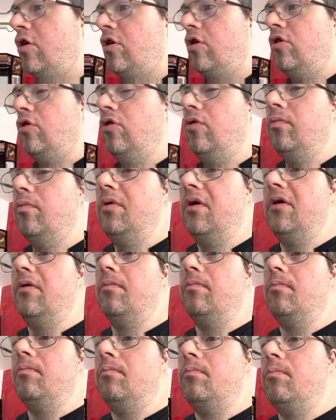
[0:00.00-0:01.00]
you'll
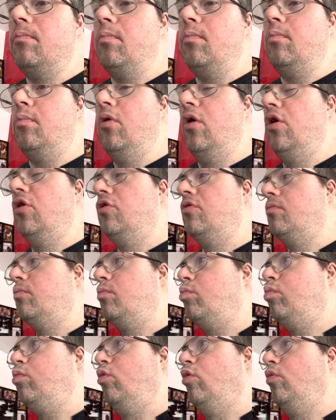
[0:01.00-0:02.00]
be
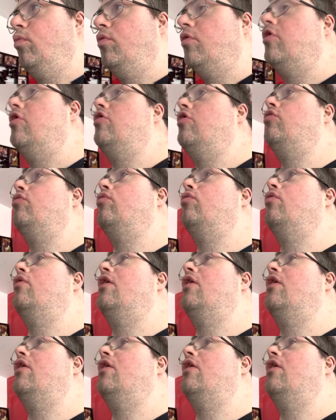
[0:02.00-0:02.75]
Ben brother-in-law